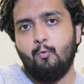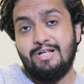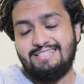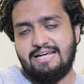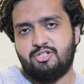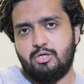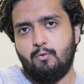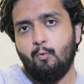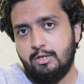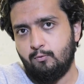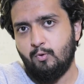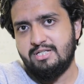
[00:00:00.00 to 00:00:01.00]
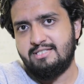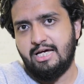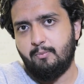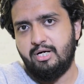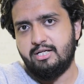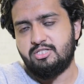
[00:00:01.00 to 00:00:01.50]
section, one
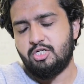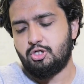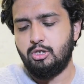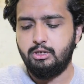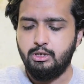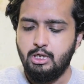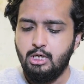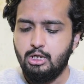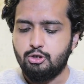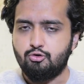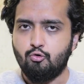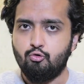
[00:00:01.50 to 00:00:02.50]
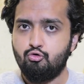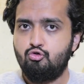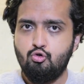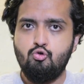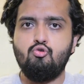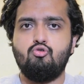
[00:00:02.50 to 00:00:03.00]
segment essentially. So
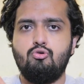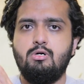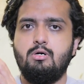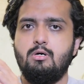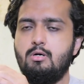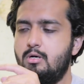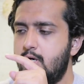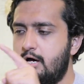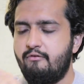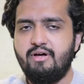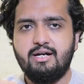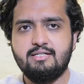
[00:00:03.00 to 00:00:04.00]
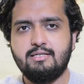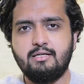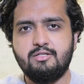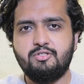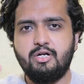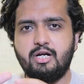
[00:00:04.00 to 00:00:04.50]
two, awareness and
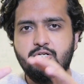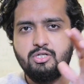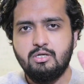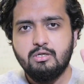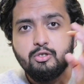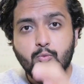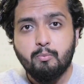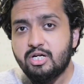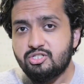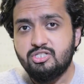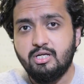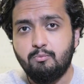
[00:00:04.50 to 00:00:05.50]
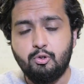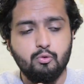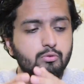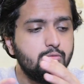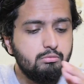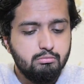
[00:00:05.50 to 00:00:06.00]
consideration, you merge them
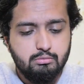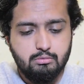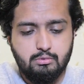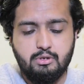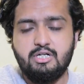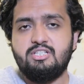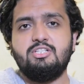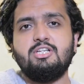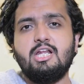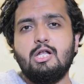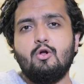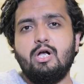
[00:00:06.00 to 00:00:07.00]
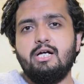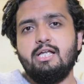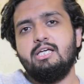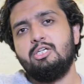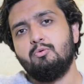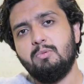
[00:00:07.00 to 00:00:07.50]
to decision and
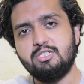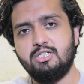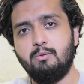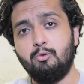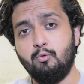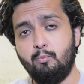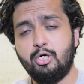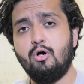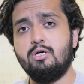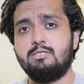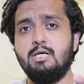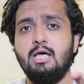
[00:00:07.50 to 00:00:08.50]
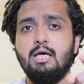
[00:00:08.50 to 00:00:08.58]
loyalty, you merge them to, because